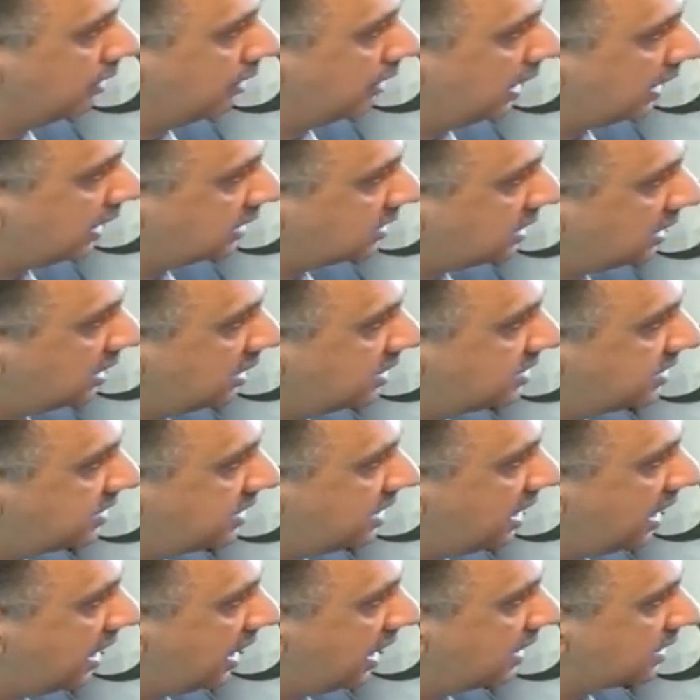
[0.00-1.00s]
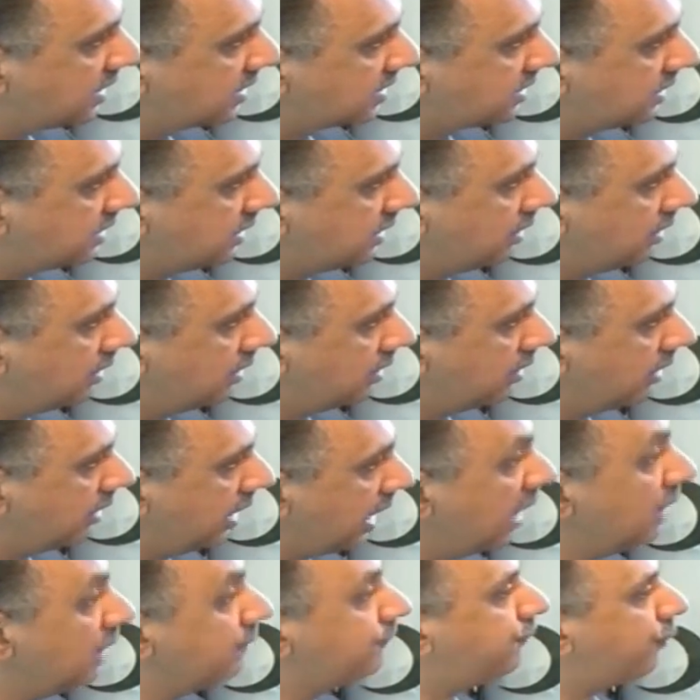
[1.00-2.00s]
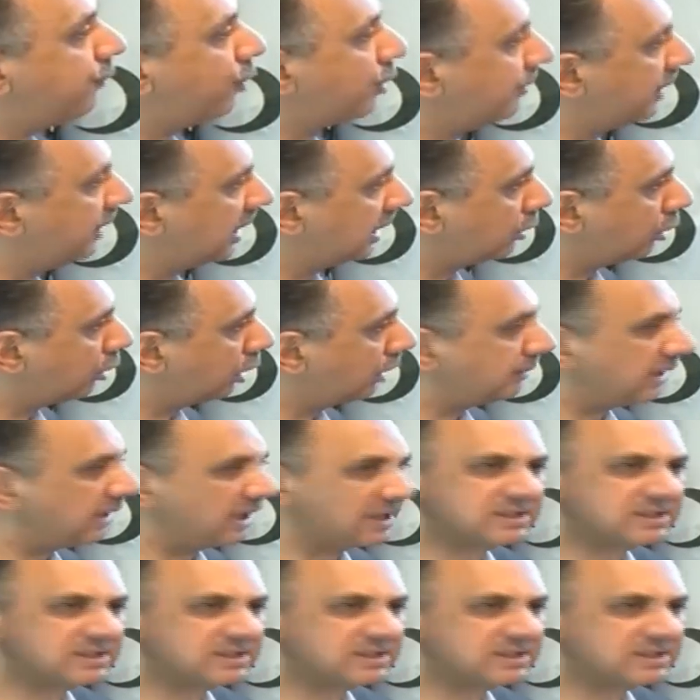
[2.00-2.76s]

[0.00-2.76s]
Excellency is informal economy.